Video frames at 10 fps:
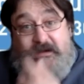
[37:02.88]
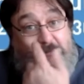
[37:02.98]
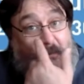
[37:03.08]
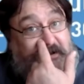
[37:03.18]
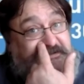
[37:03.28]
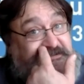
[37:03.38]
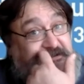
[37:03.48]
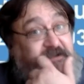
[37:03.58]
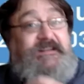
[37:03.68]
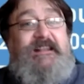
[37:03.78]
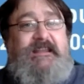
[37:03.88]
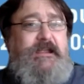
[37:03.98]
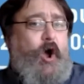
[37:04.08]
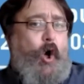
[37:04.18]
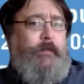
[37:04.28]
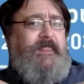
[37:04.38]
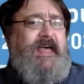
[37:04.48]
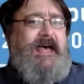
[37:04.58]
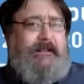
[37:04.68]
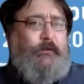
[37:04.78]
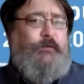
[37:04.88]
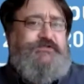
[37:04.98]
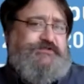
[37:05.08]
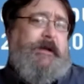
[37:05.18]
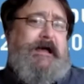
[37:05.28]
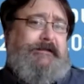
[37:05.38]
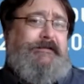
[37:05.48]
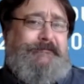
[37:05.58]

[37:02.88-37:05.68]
we're certainly on that launch pad.